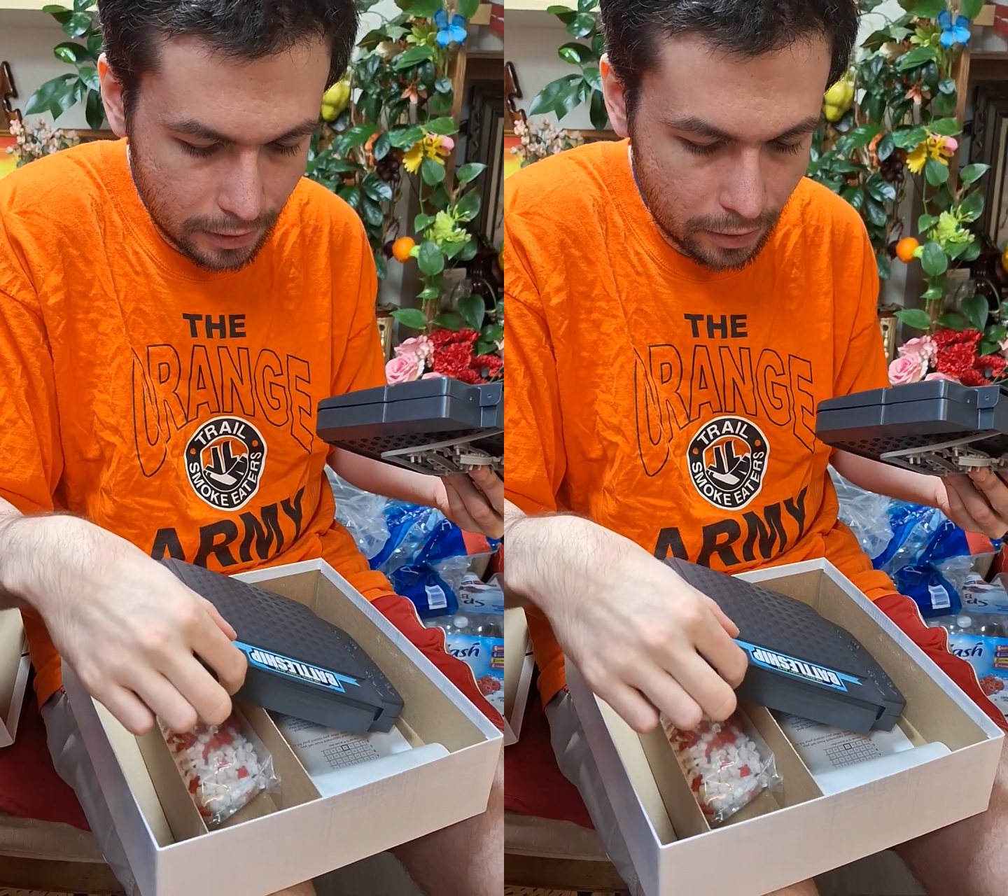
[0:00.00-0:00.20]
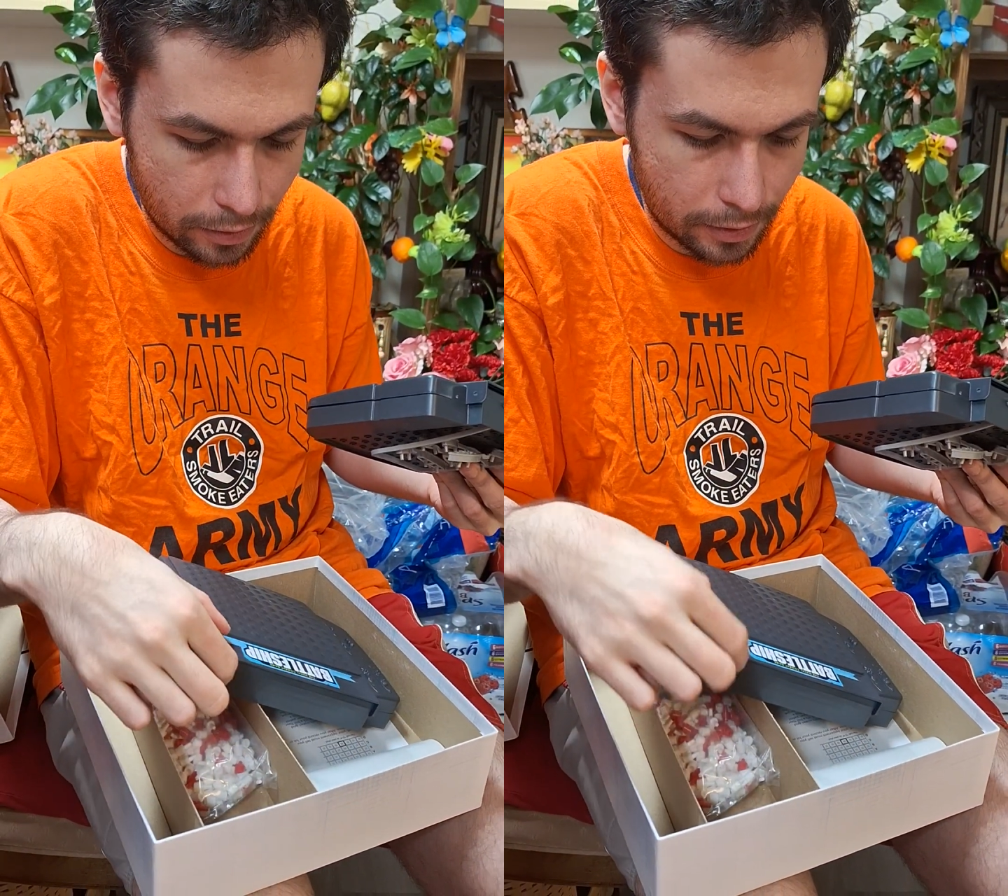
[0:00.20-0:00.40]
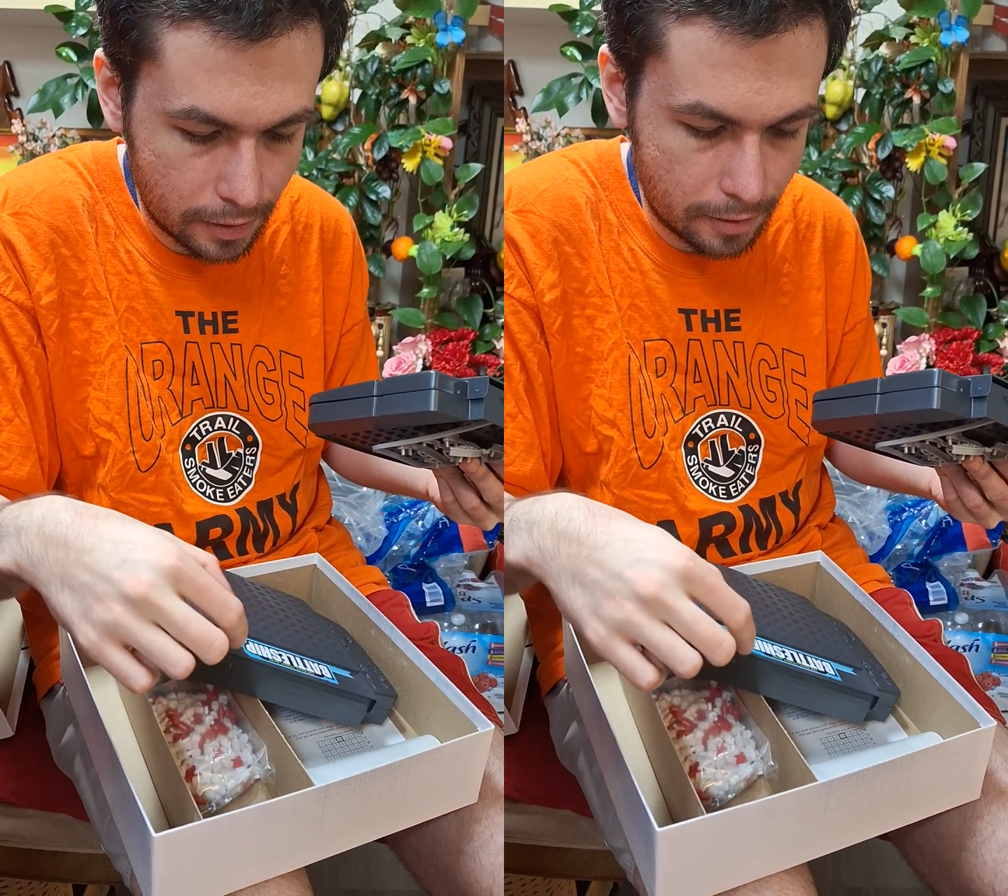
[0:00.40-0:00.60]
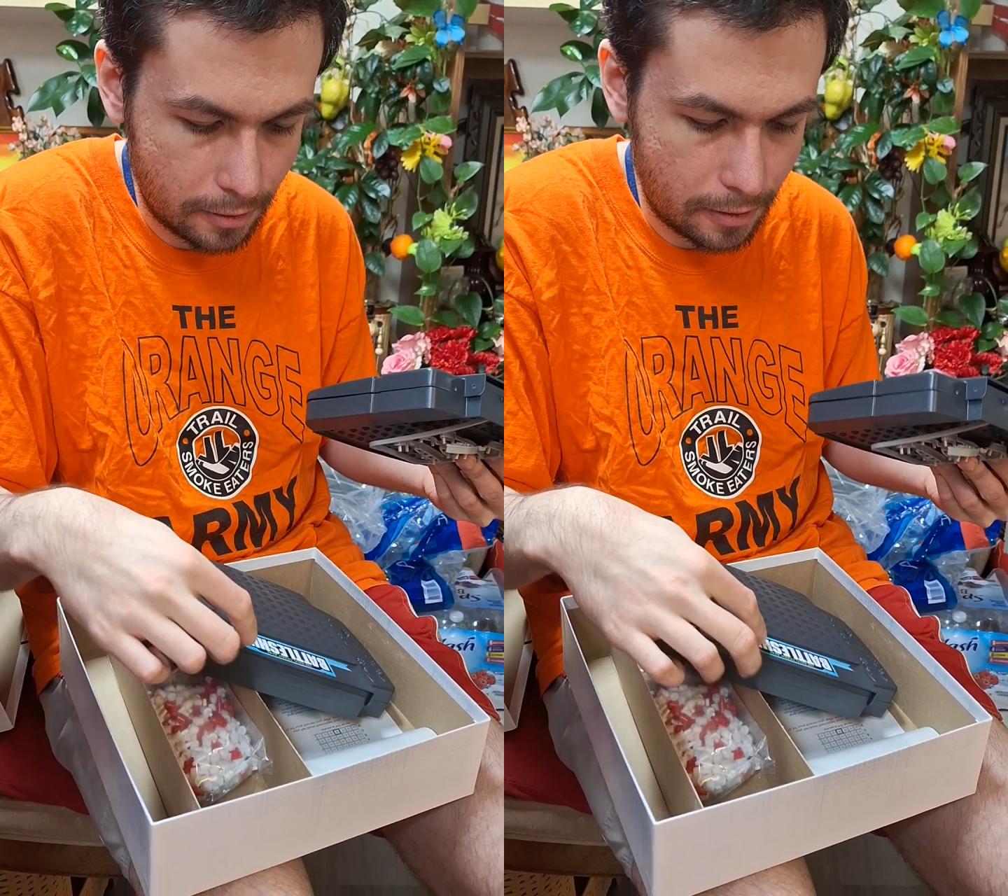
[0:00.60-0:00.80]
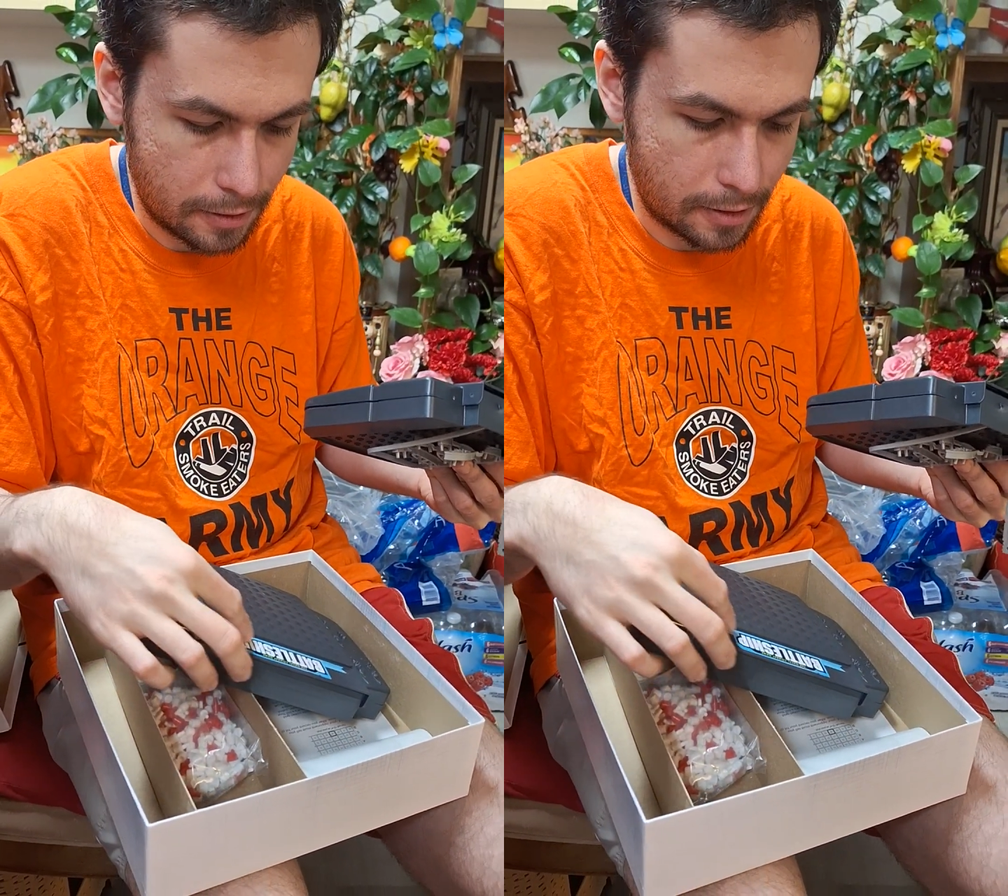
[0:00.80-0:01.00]
Oh,
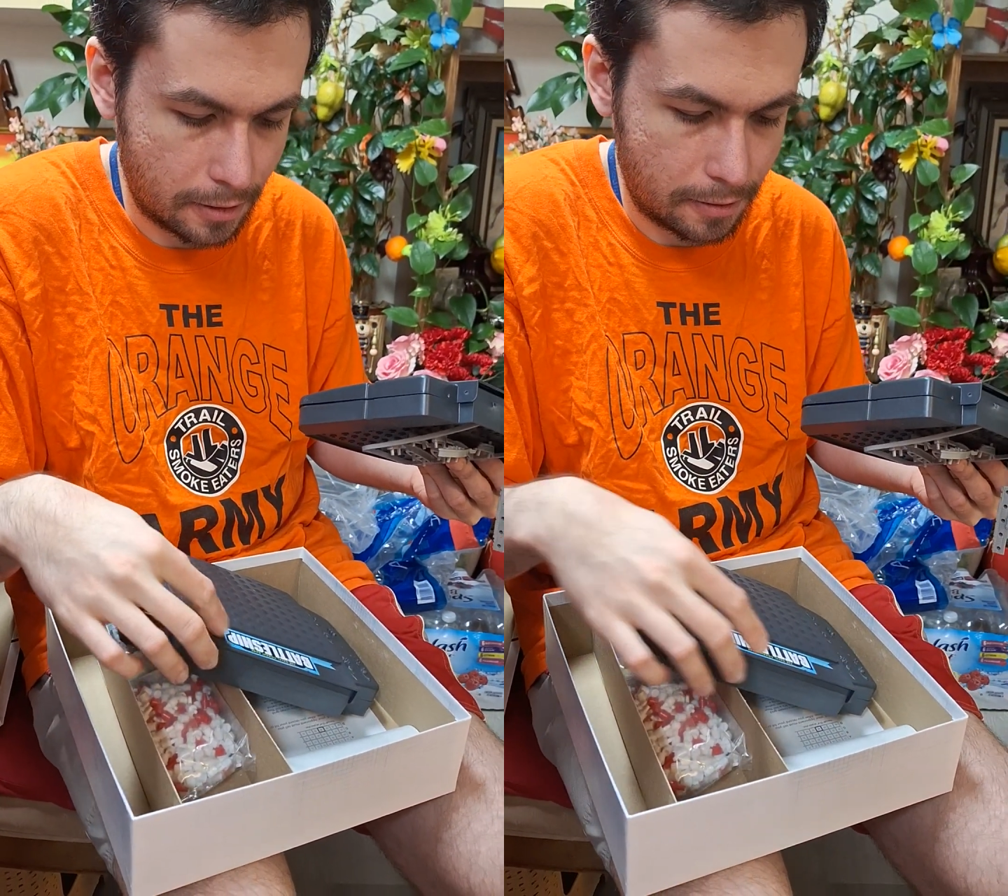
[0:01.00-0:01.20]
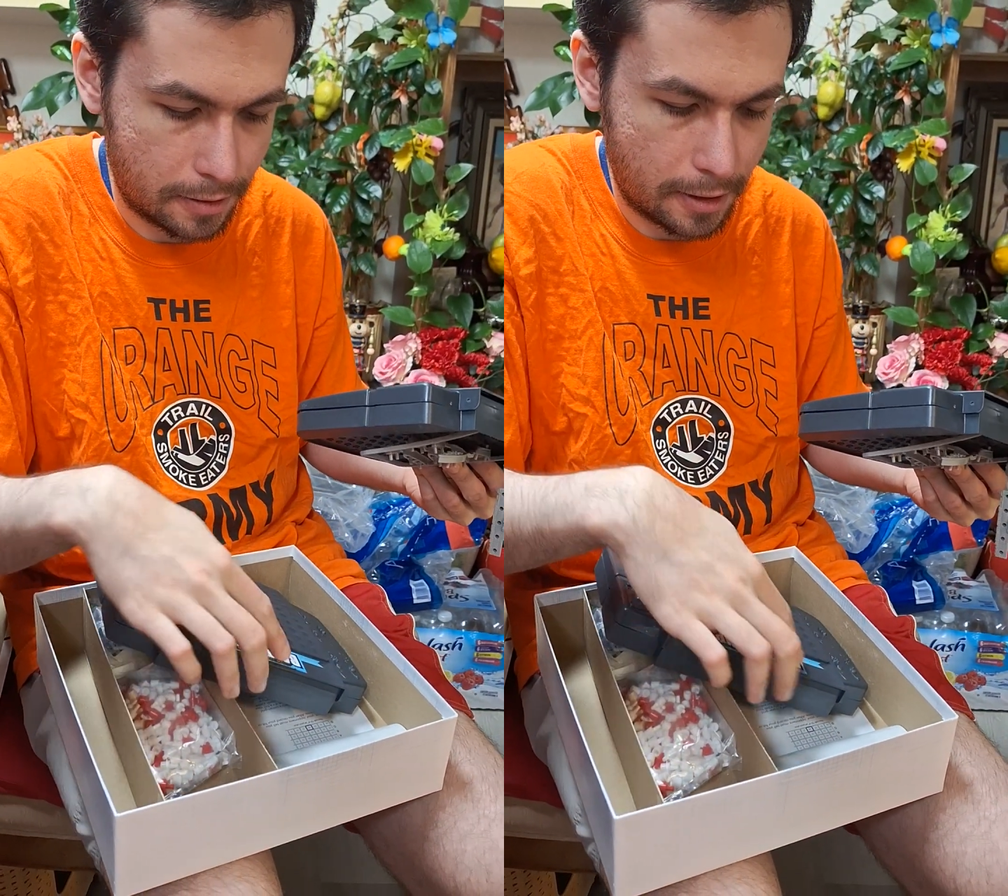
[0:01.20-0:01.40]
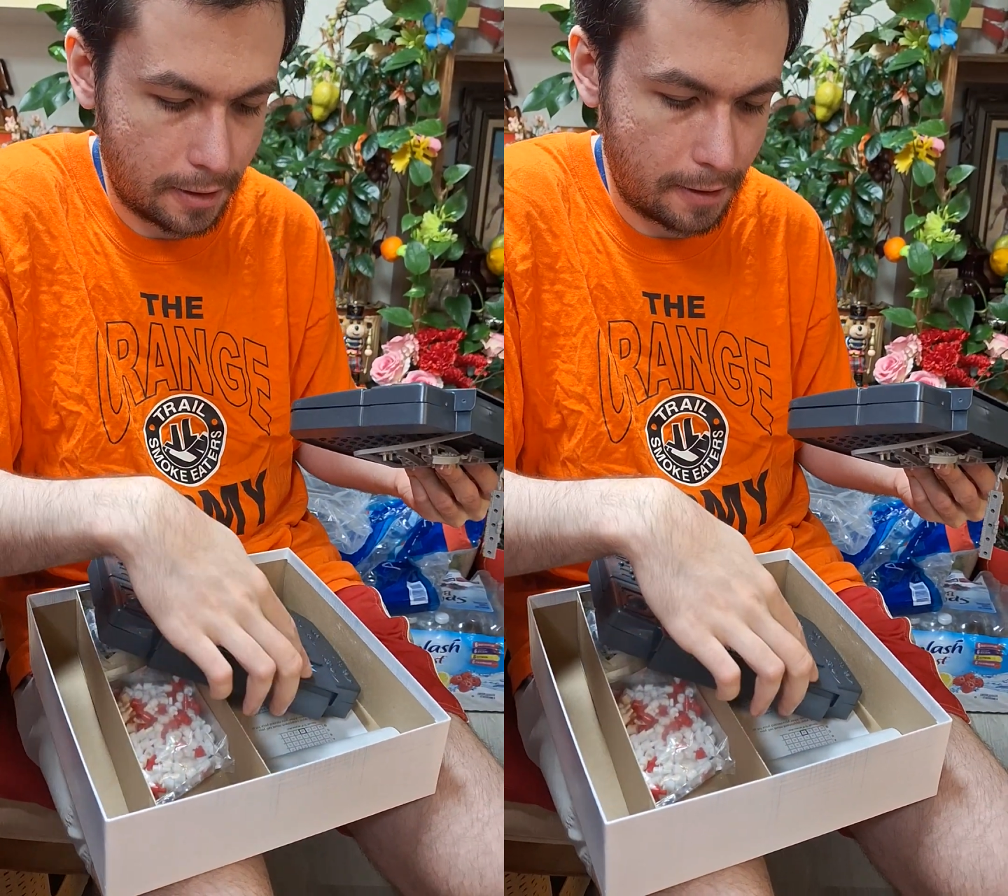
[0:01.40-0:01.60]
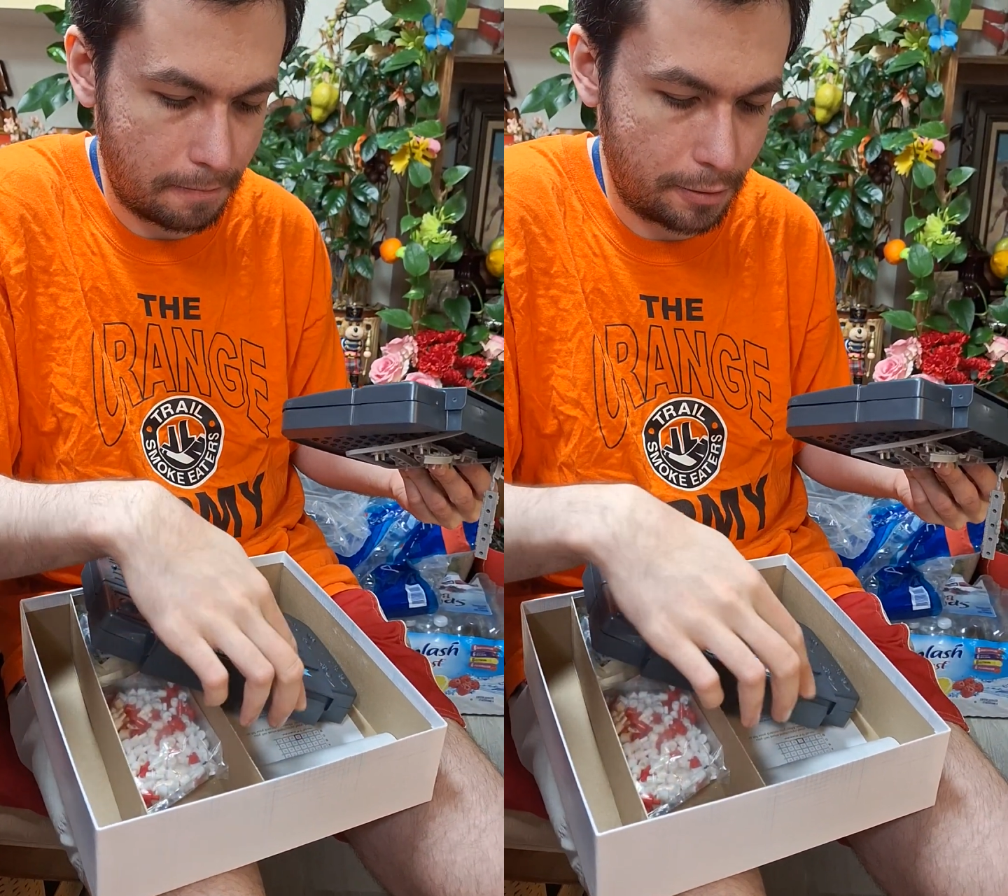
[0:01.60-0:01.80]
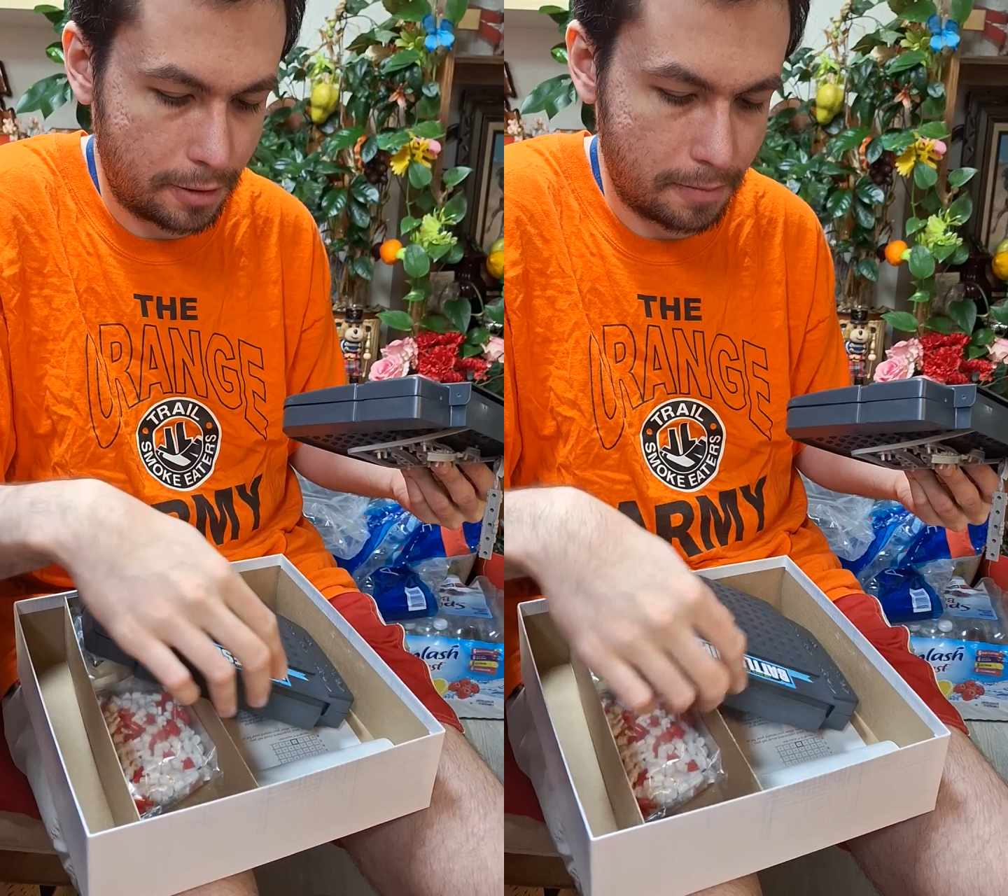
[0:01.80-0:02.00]
these stickers I
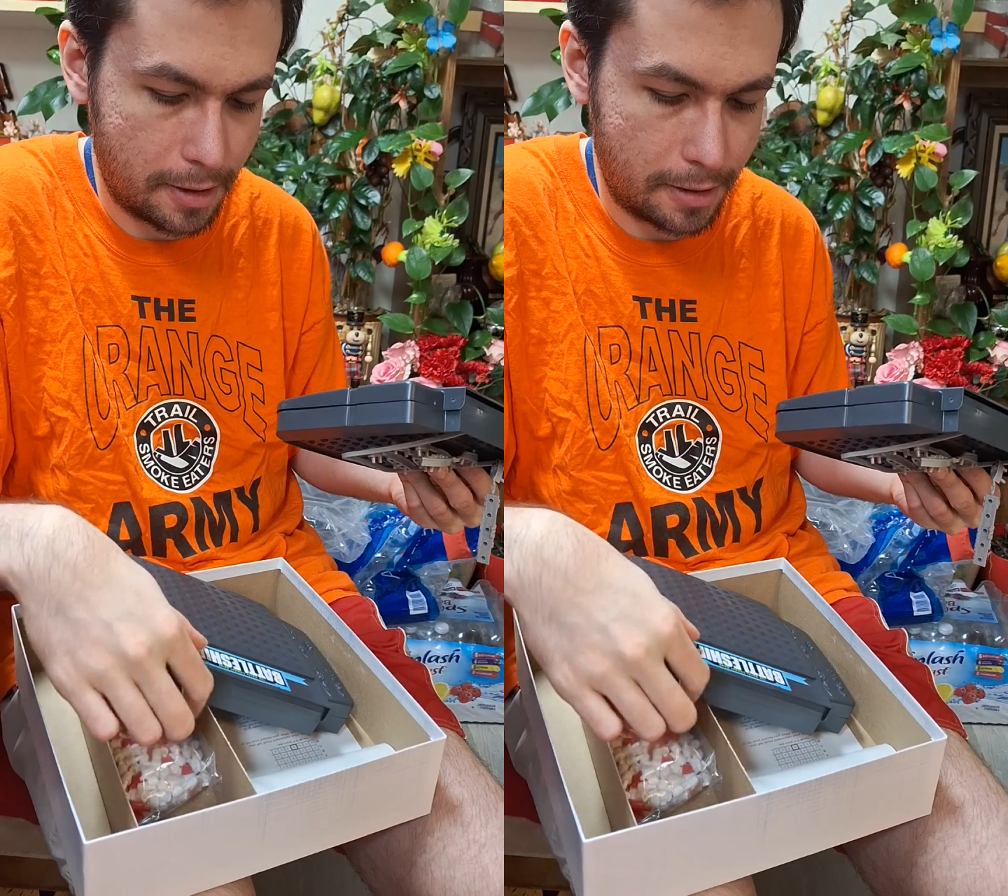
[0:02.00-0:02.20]
put them on.